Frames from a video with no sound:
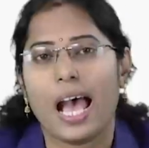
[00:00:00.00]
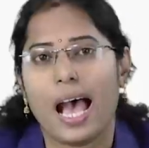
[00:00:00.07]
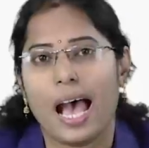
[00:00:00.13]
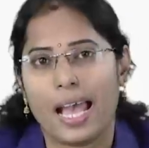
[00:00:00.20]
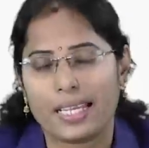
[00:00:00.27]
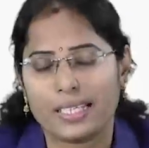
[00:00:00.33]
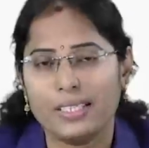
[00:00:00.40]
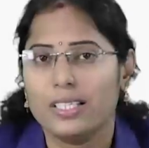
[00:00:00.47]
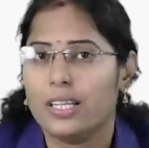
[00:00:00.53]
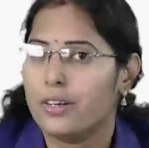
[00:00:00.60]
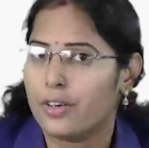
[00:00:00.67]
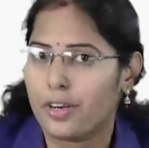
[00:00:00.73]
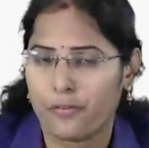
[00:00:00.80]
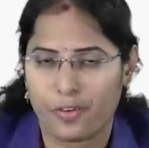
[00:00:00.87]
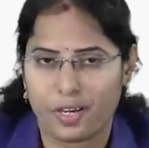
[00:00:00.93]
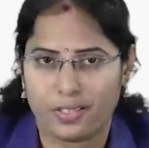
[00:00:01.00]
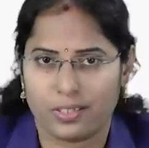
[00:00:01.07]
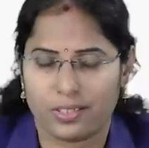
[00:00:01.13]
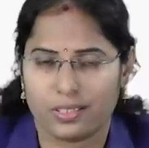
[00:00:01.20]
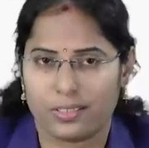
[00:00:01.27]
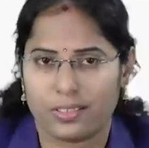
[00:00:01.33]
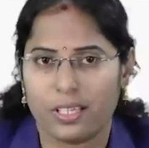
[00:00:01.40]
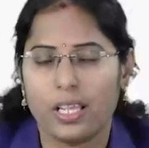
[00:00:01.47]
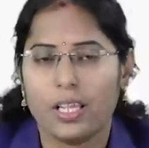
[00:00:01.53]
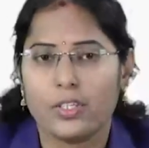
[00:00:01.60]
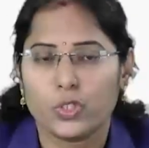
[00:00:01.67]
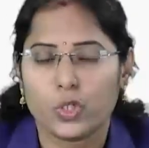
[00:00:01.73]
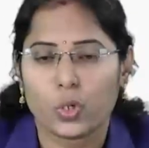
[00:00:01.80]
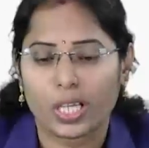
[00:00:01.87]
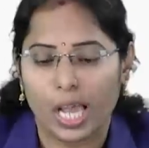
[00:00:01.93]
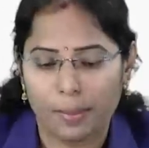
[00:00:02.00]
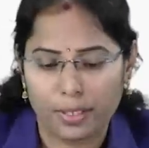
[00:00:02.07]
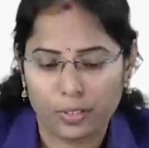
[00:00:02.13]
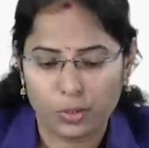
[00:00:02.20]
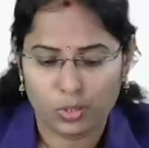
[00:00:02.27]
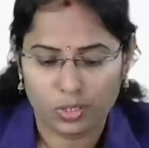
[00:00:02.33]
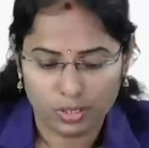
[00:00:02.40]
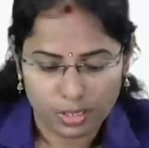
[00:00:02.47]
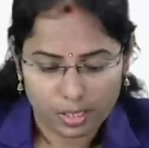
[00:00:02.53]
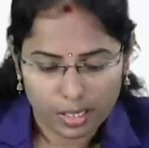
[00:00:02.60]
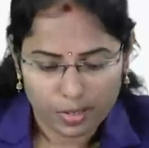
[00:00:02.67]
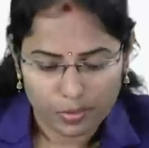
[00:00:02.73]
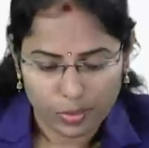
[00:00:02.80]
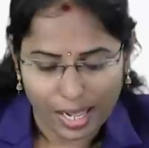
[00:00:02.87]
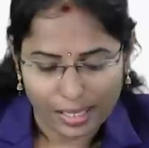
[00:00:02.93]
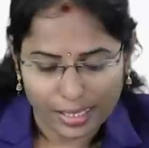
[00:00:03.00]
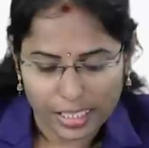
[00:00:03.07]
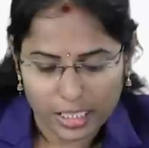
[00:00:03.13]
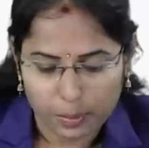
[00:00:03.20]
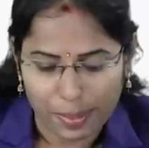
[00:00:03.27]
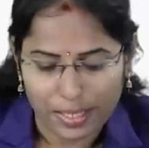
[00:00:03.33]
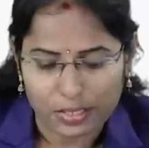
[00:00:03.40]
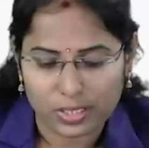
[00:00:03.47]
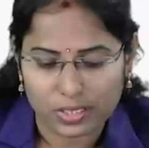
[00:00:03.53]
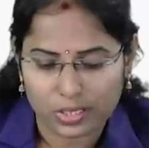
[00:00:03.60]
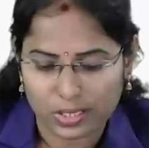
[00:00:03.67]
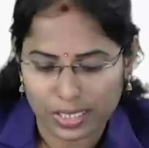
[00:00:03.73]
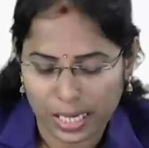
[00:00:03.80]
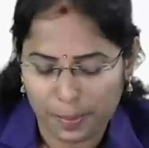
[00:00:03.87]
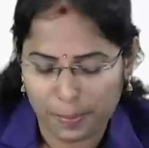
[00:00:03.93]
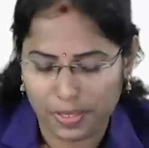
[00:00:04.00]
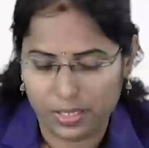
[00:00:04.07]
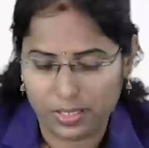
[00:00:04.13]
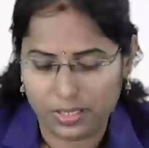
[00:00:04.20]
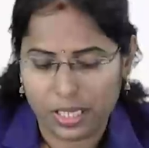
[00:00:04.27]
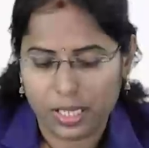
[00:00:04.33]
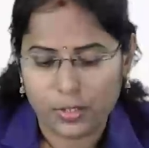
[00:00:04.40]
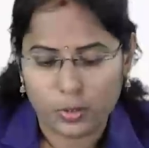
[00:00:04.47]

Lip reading: and references. So coming to the Drug Inspector Syllabus,